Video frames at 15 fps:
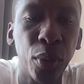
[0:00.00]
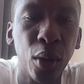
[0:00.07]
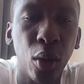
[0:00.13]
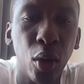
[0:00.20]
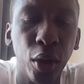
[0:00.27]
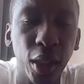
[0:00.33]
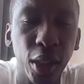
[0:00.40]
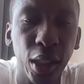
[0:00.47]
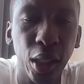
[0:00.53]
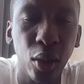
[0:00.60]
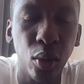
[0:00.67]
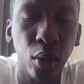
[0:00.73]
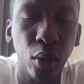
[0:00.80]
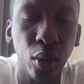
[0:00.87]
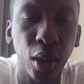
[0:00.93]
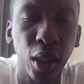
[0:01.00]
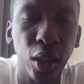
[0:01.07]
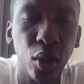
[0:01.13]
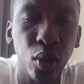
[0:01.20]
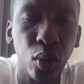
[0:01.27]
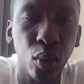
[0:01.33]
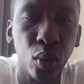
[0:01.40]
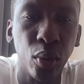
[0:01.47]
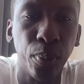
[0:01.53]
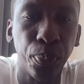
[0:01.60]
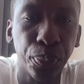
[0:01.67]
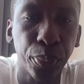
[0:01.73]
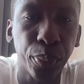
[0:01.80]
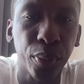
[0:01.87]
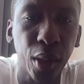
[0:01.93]
honestly look into
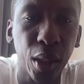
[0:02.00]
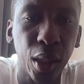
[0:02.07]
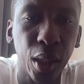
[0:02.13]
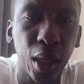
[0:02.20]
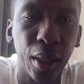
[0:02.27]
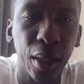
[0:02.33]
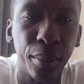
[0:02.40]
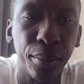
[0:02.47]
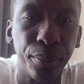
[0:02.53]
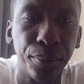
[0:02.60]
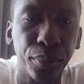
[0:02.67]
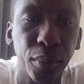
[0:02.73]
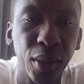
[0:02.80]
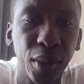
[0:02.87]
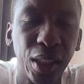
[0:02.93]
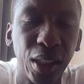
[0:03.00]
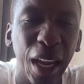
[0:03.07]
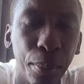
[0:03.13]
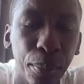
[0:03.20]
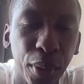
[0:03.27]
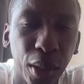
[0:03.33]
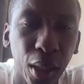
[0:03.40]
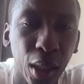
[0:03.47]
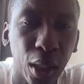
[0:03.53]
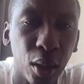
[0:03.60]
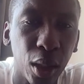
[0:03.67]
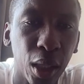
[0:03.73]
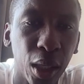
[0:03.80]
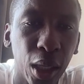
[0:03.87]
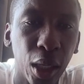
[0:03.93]
stamping
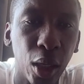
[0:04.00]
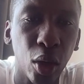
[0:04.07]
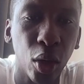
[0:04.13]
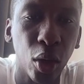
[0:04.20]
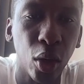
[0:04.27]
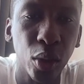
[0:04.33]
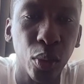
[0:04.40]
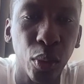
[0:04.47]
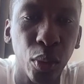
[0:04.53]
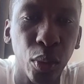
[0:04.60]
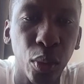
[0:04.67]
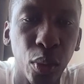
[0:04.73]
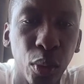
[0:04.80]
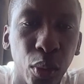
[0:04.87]
a lot when it comes